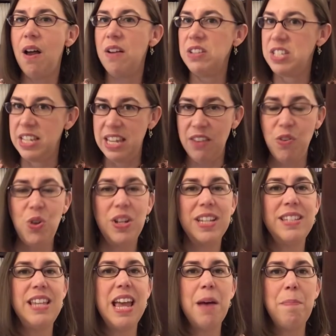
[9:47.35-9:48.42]
To give you an
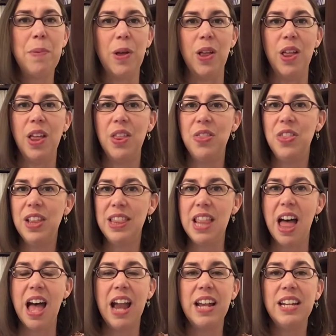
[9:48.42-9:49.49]
example, the
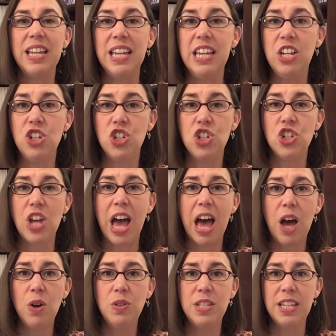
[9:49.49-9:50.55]
line Ich
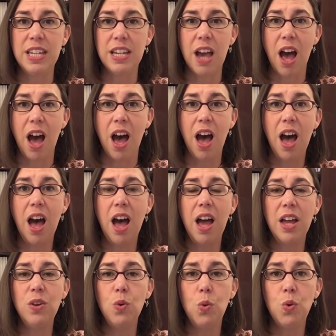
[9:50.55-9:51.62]
schau dich
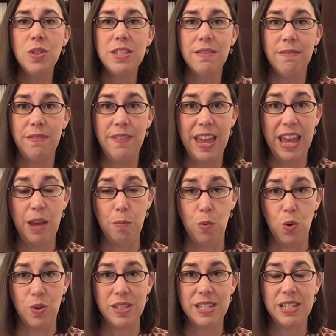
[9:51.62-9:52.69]
an und
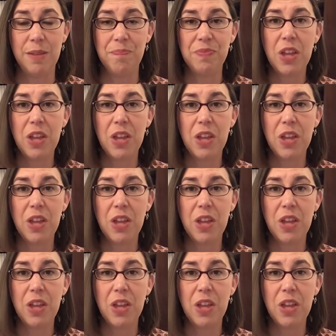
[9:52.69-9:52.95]
Wehmut.